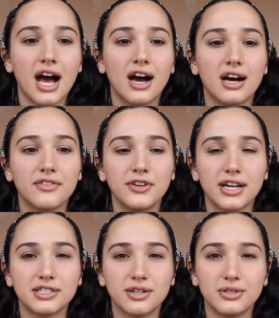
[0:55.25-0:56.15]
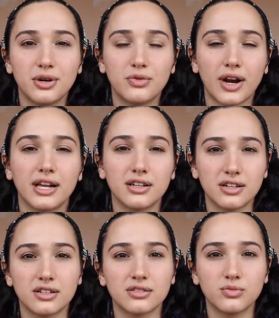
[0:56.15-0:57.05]
Uh, if you guys don't know,
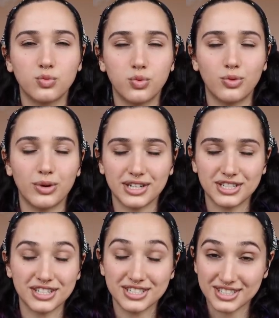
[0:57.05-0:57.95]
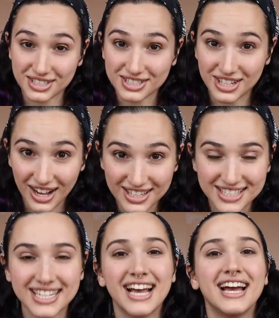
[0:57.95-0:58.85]
regular Worcestershire sauce